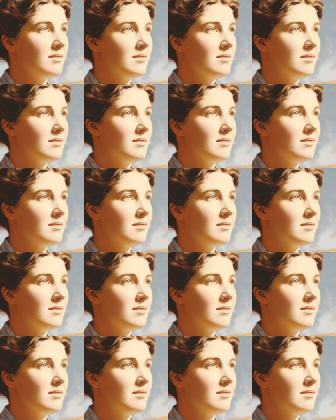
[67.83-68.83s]

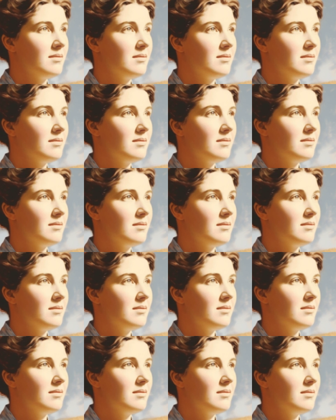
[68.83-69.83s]

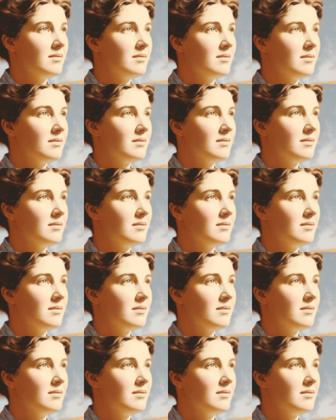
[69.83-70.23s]
(silence)